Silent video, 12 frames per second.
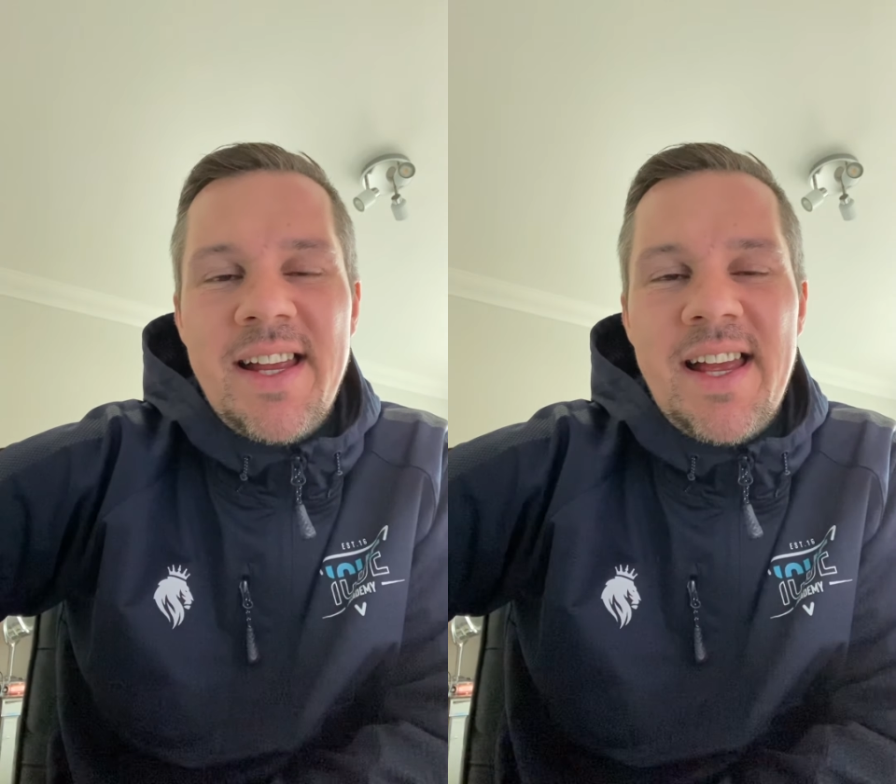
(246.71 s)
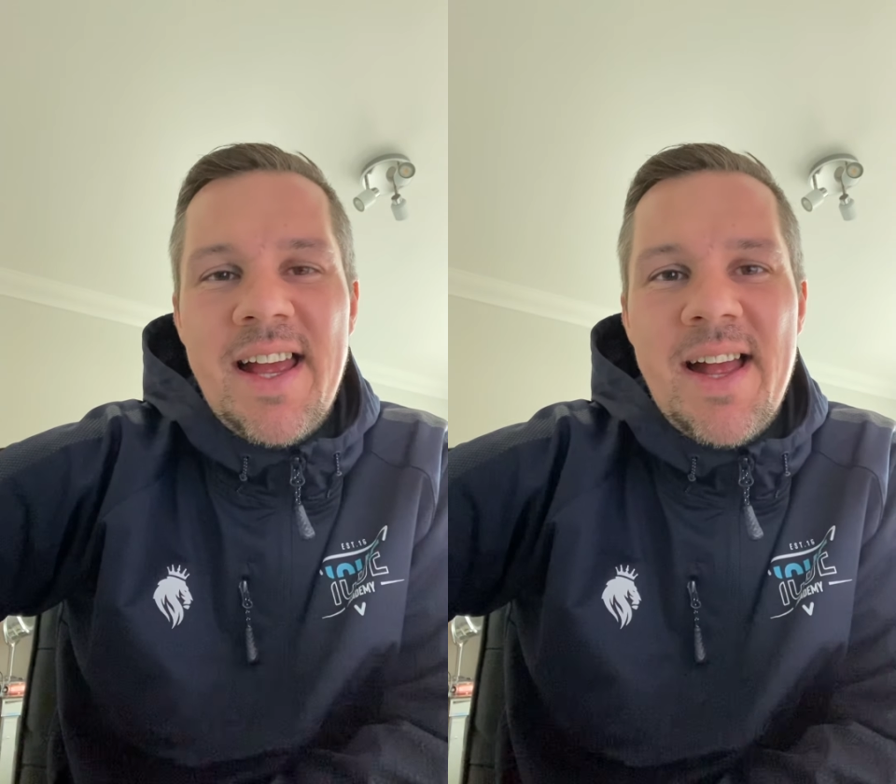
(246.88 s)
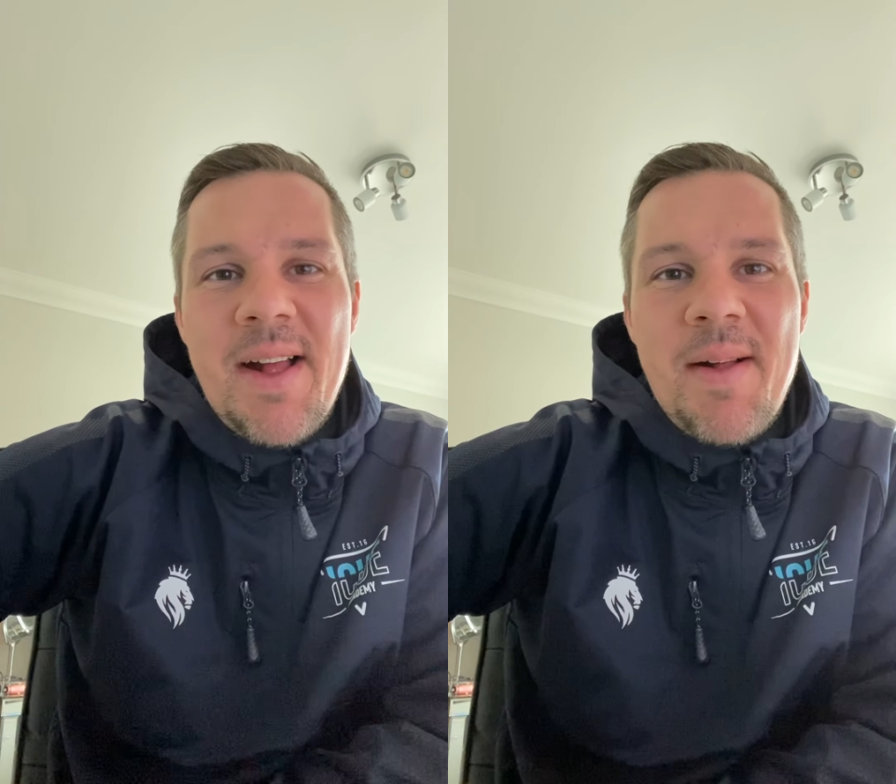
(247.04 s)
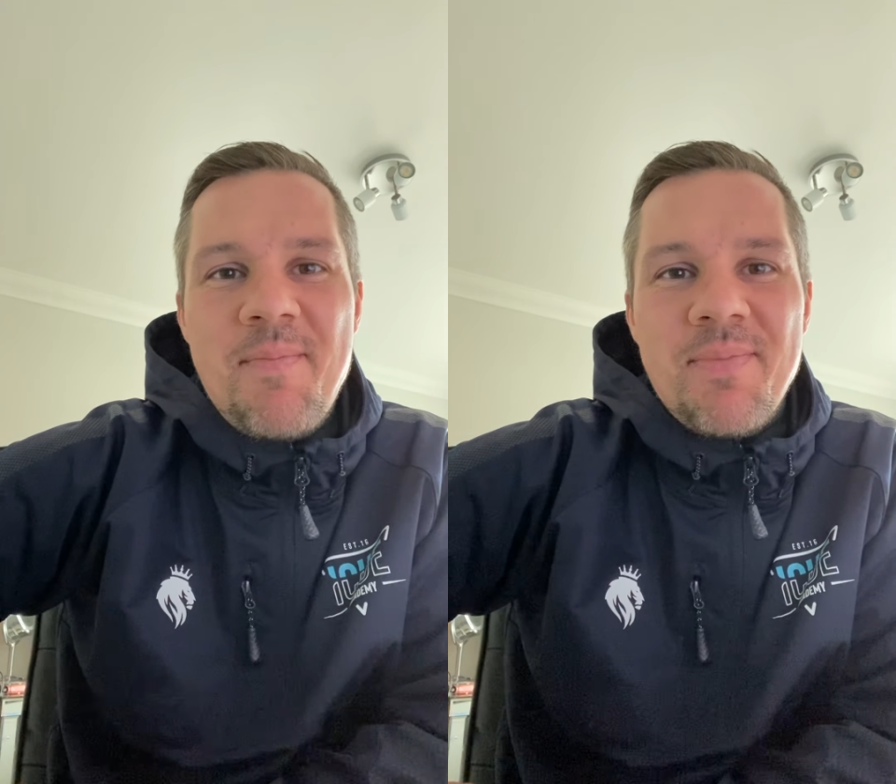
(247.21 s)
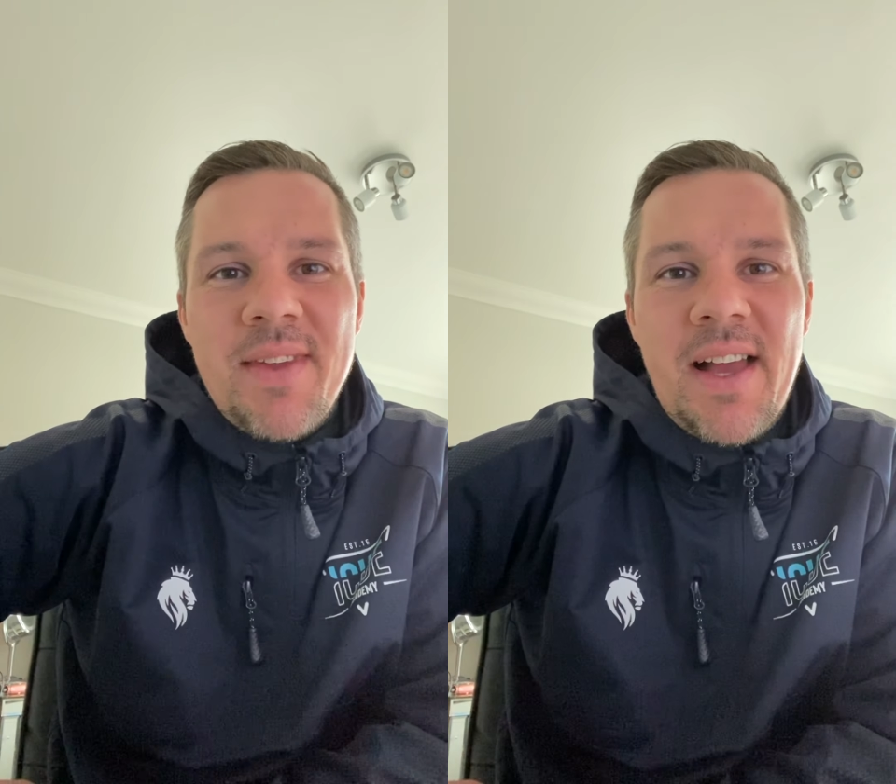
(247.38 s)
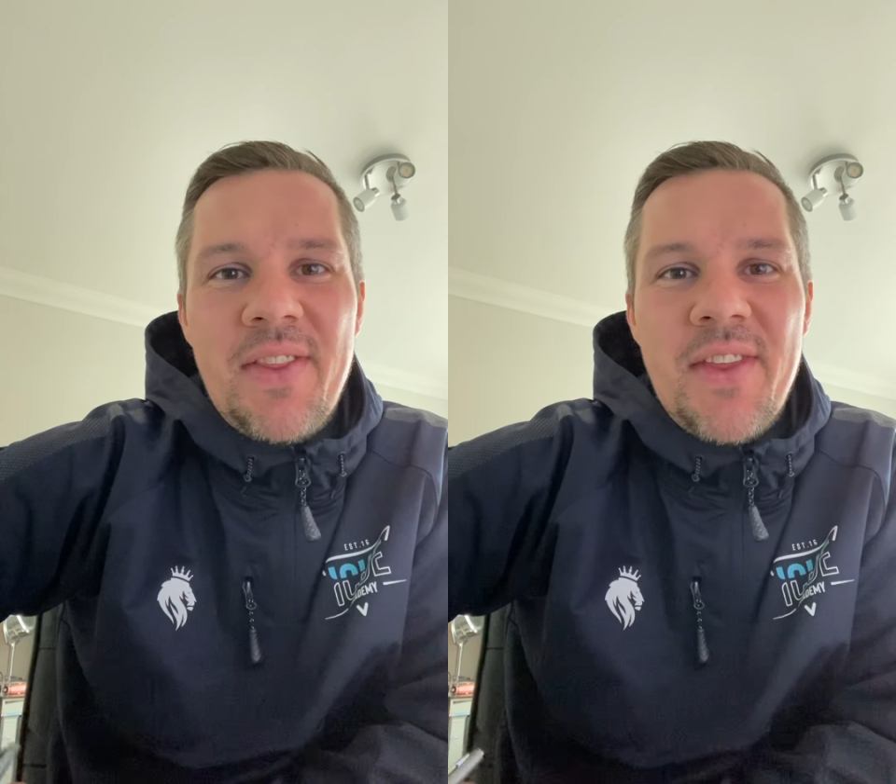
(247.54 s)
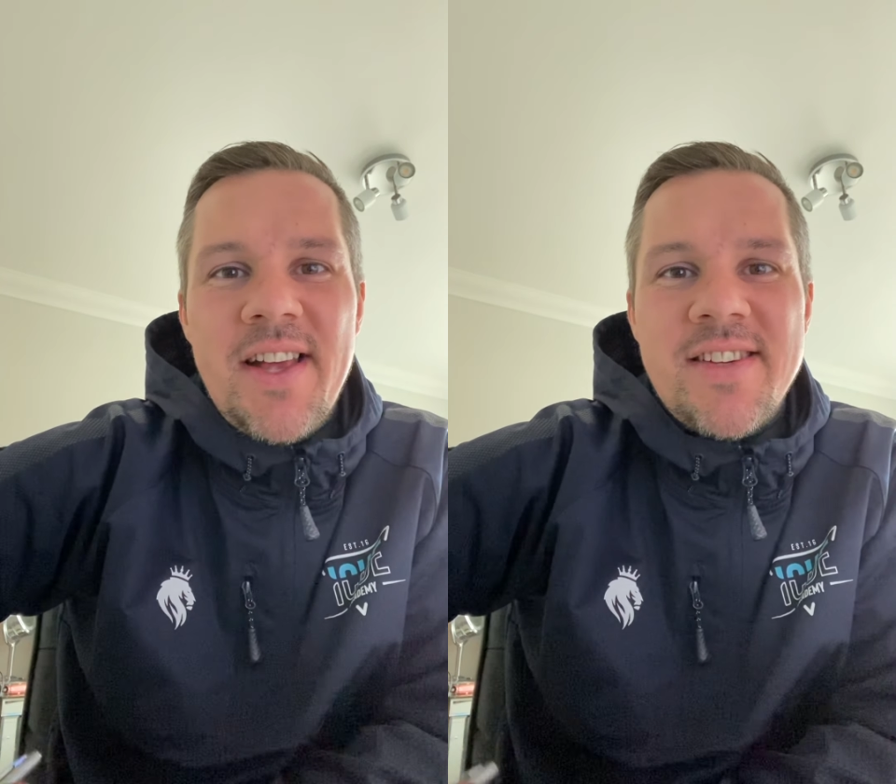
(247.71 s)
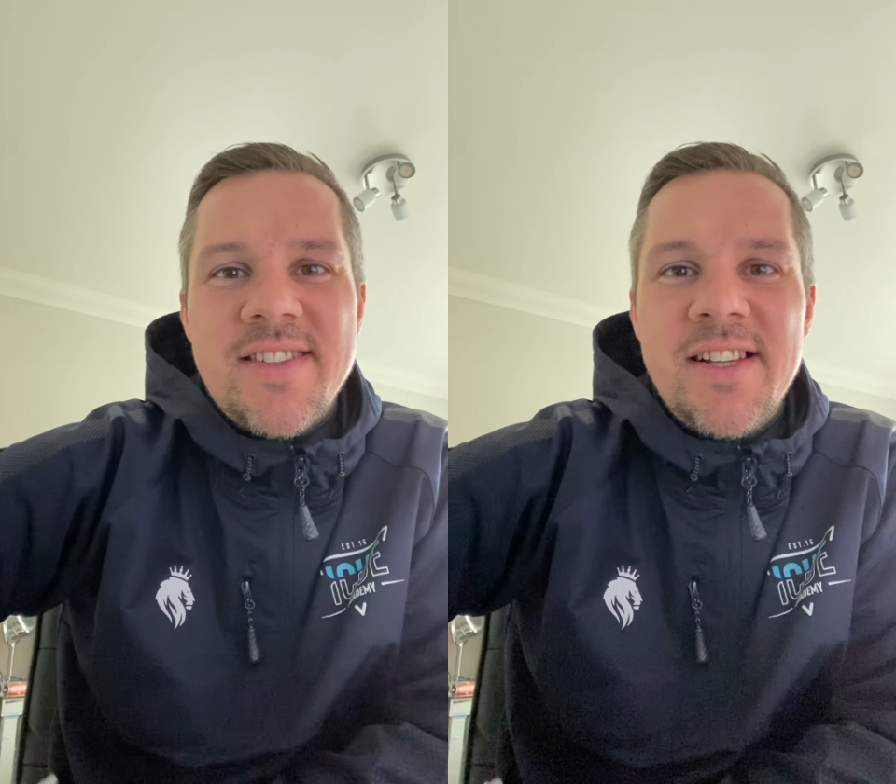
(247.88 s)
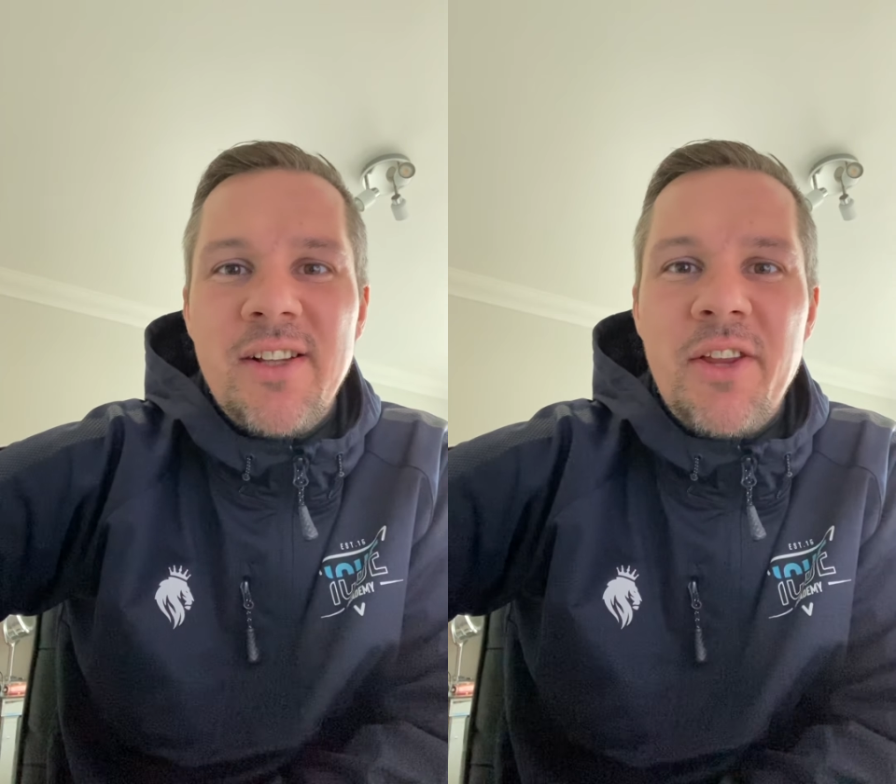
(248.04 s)
and they're
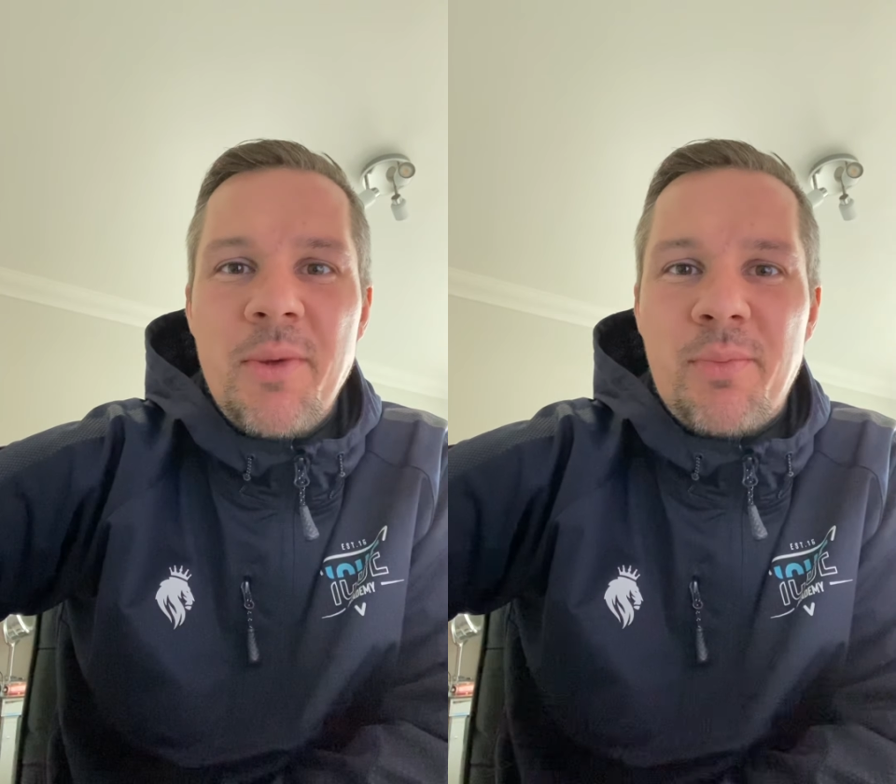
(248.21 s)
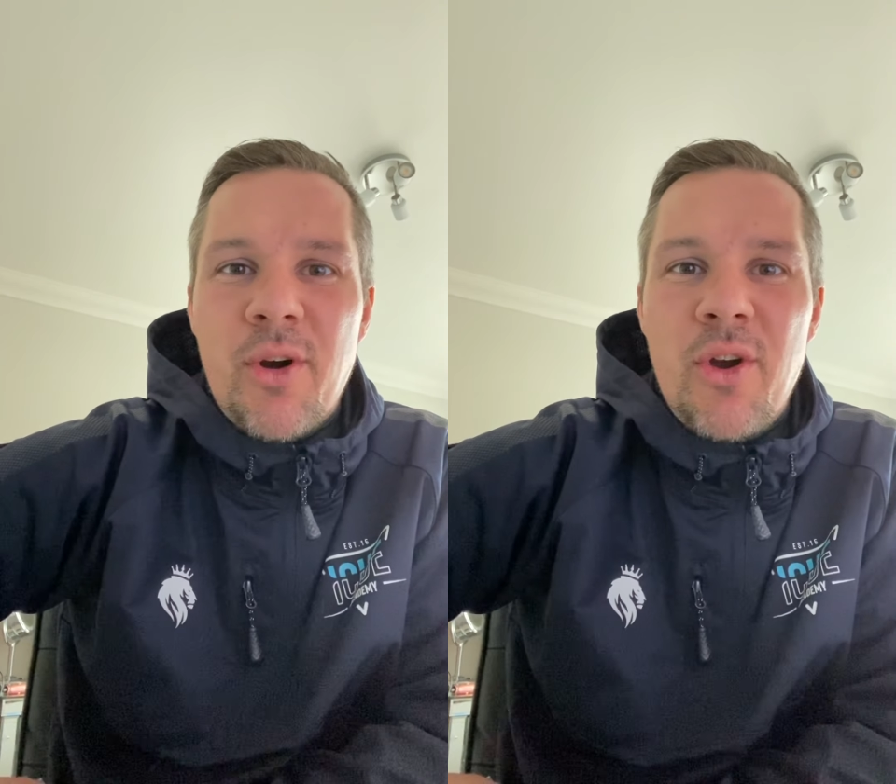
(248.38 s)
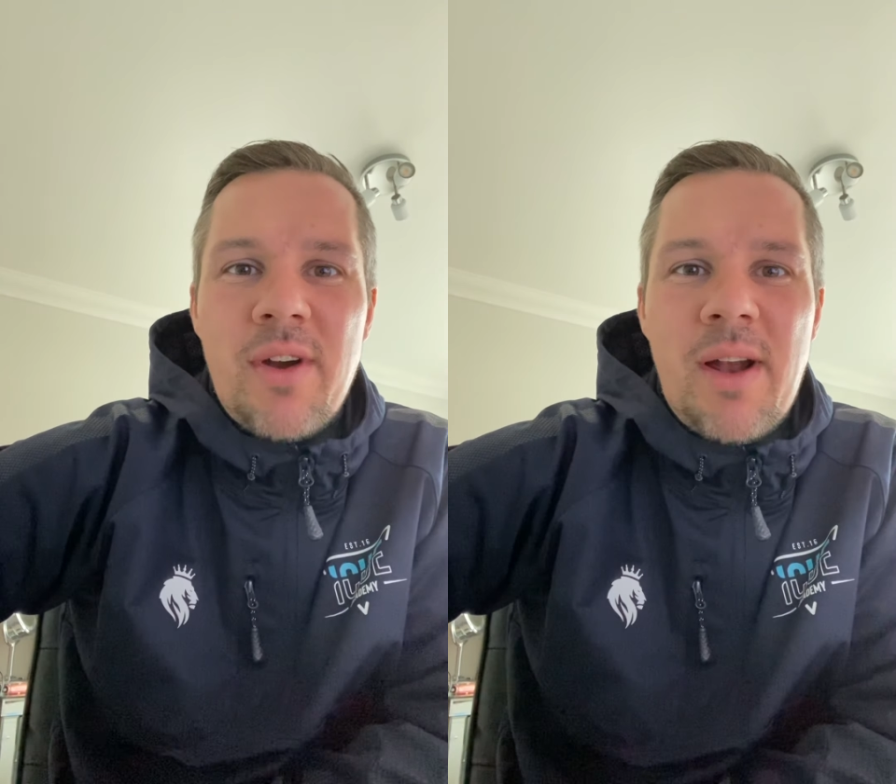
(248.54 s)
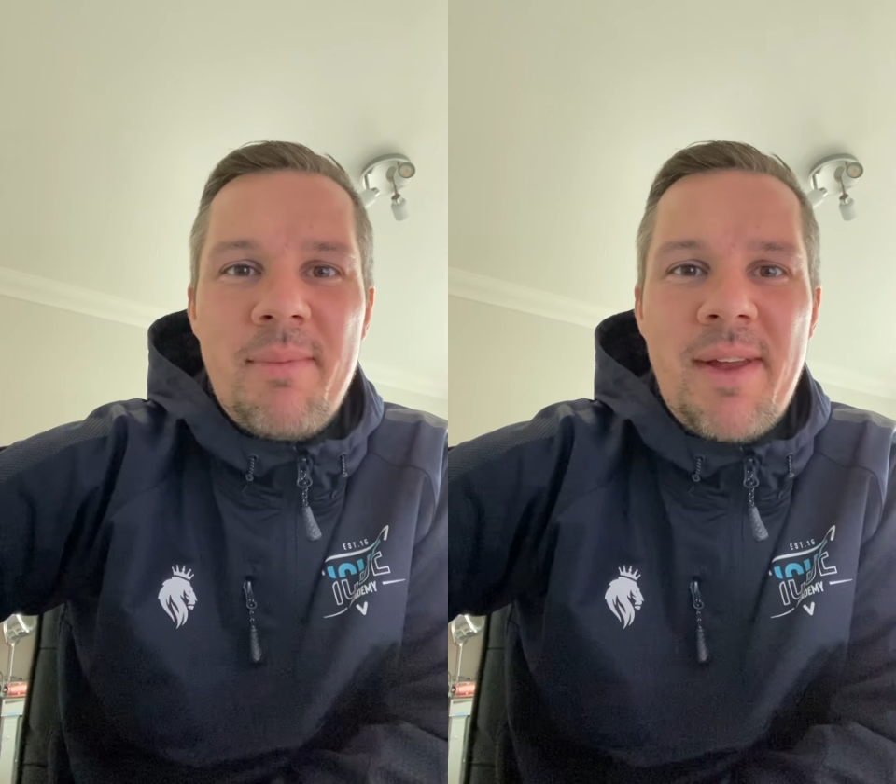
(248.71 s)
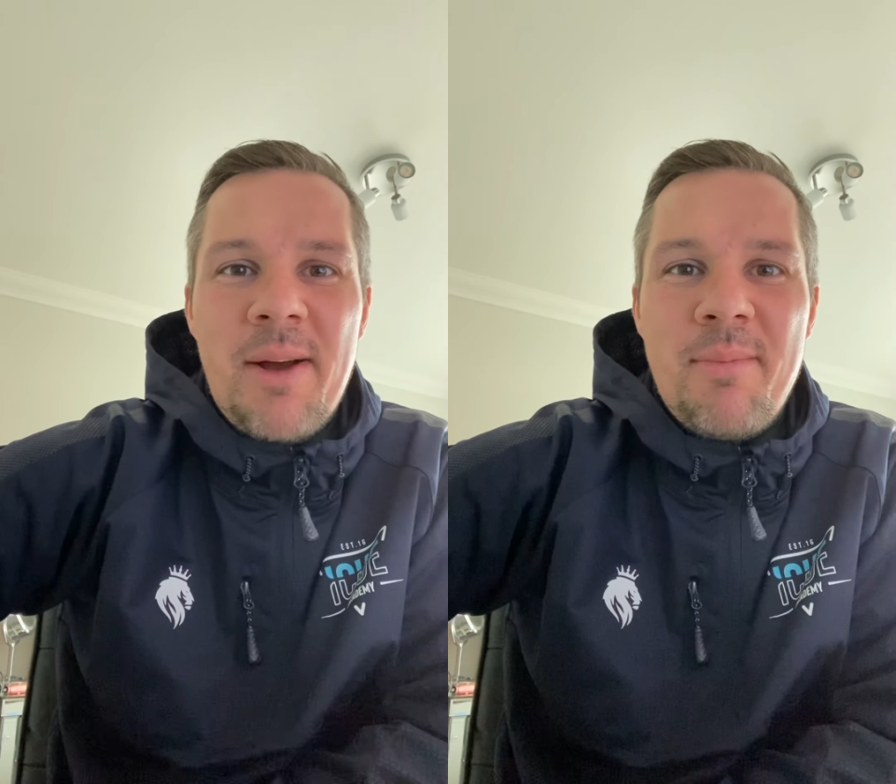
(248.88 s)
still in the program now,